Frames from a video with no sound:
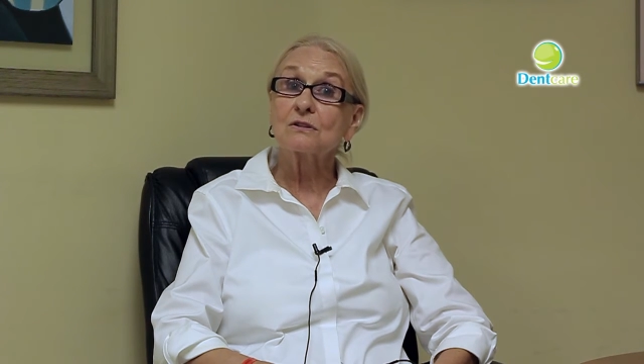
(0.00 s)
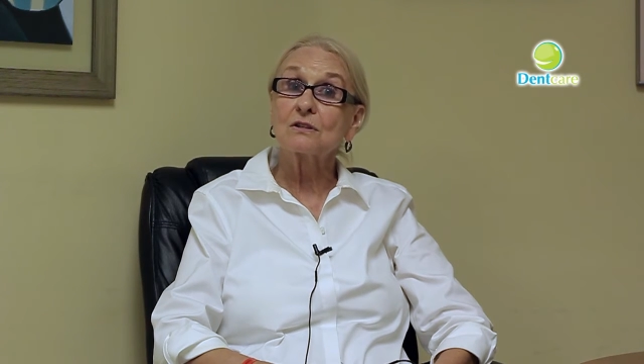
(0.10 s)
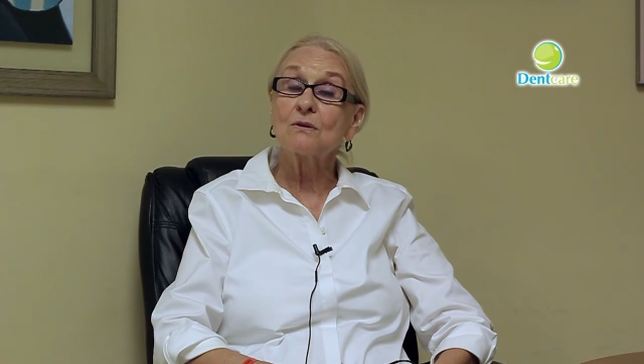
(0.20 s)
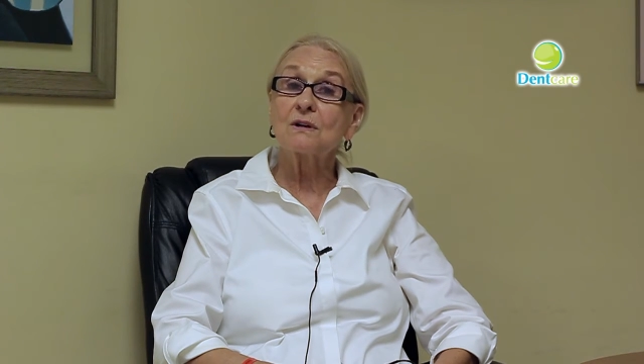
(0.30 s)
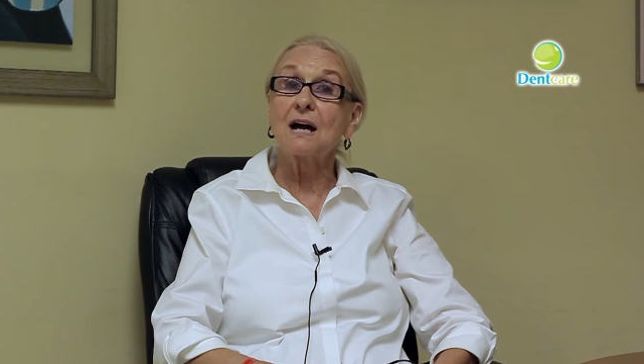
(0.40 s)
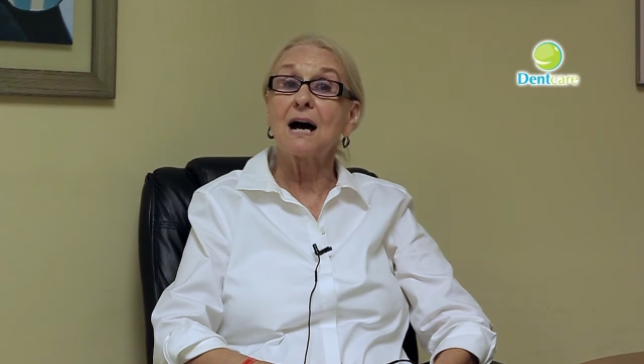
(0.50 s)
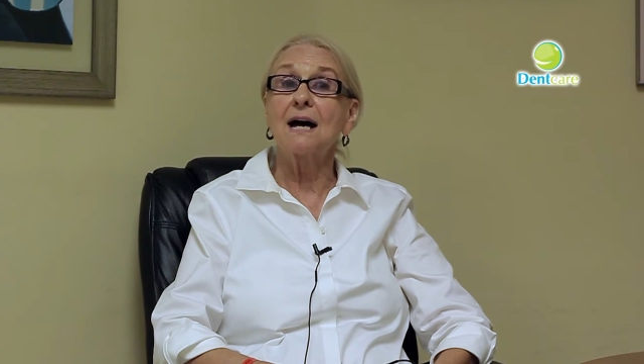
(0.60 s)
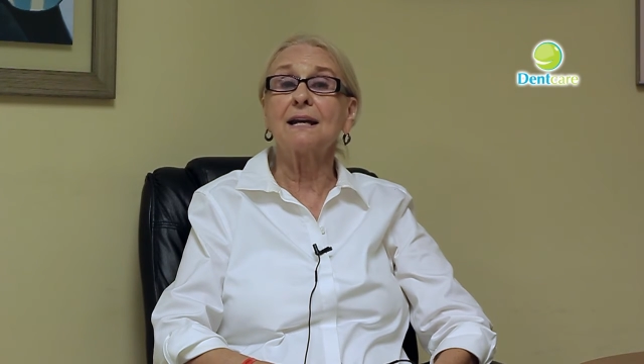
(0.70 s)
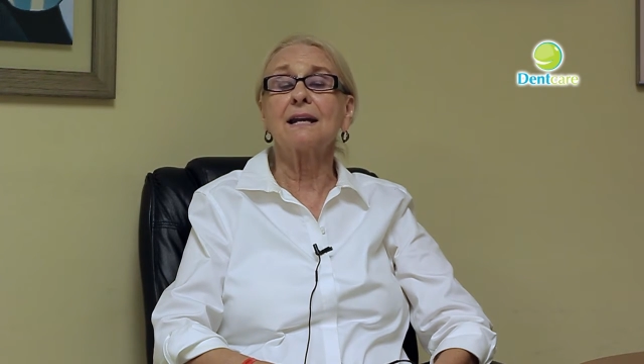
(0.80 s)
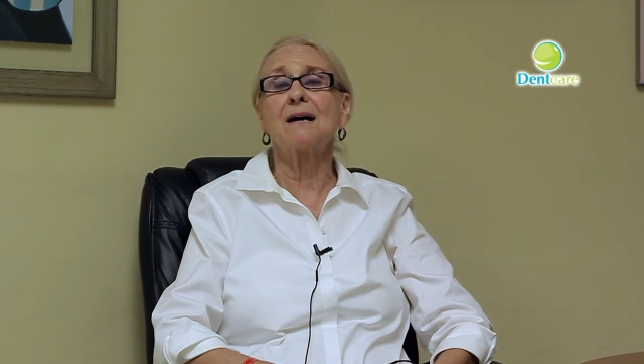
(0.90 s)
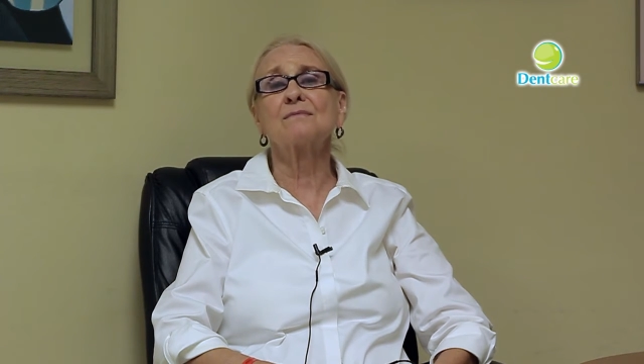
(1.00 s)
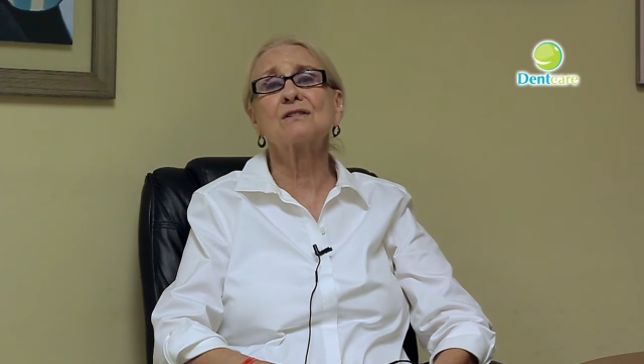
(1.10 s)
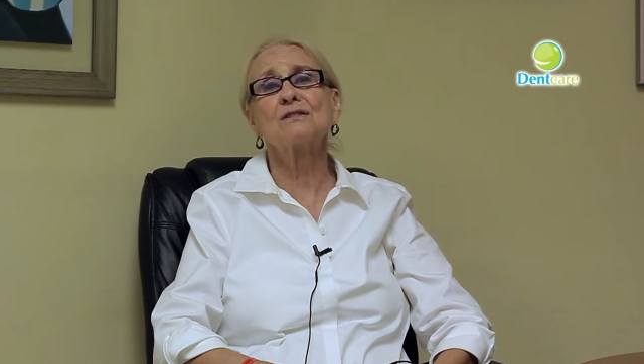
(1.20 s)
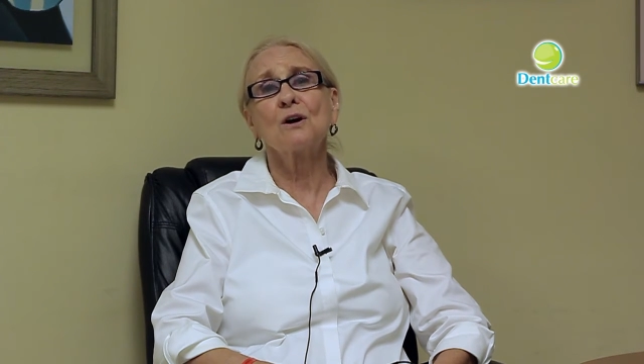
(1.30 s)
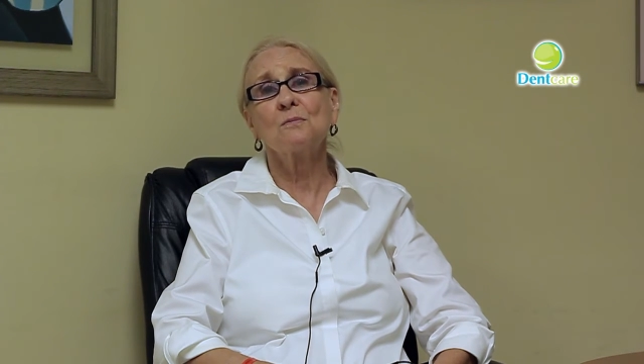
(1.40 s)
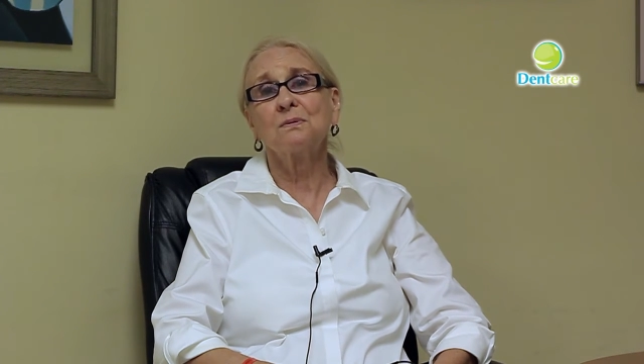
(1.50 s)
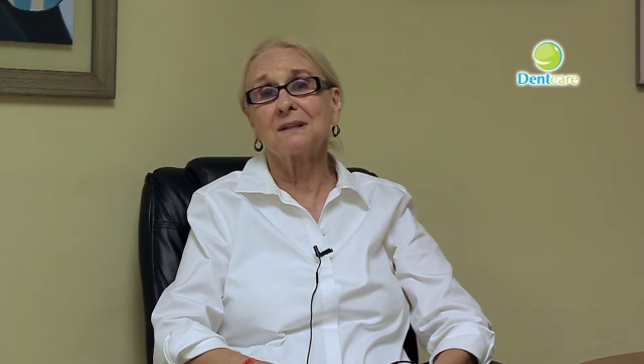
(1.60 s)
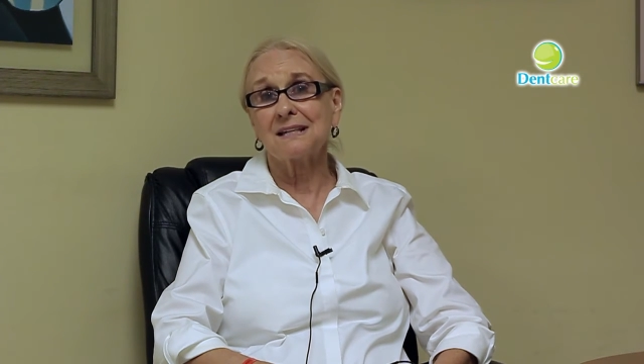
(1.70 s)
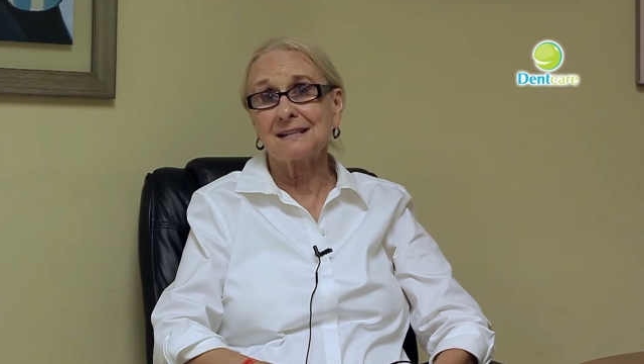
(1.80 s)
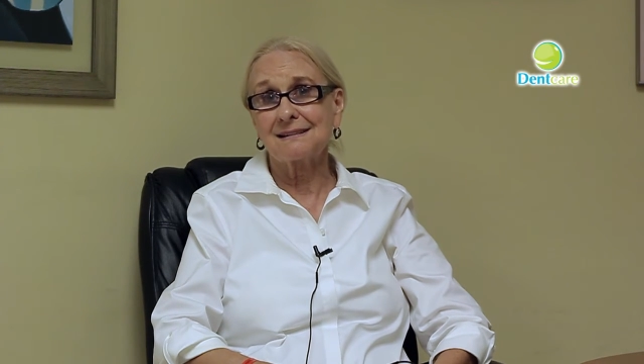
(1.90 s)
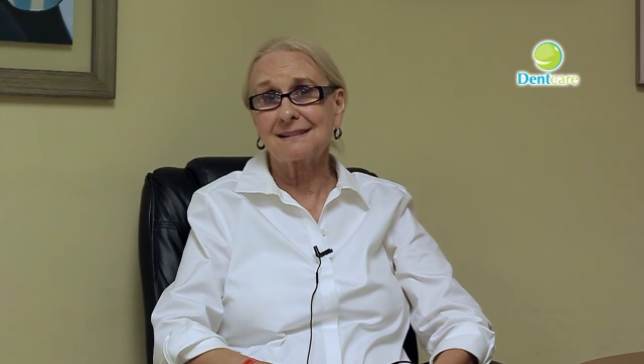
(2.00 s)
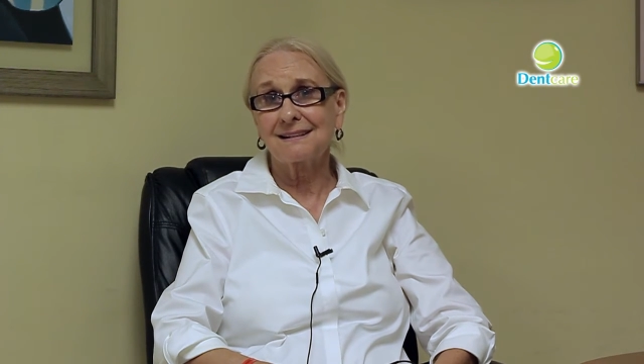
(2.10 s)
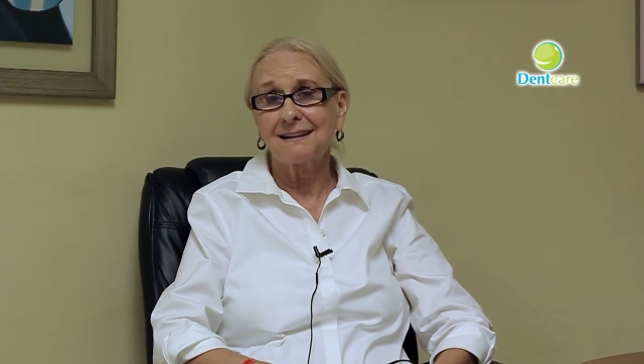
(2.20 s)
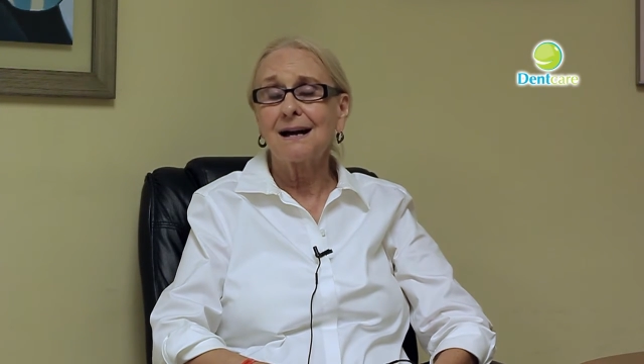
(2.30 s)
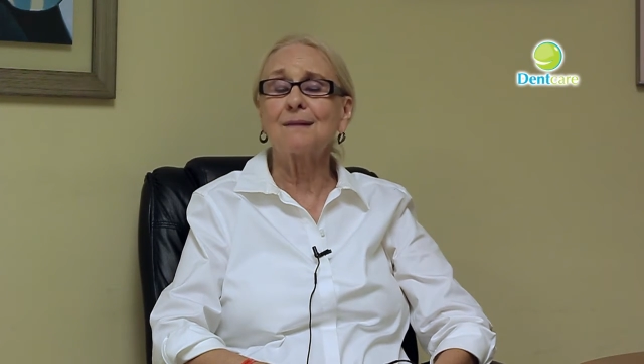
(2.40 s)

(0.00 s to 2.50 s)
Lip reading: so kind, and I'm so pleased.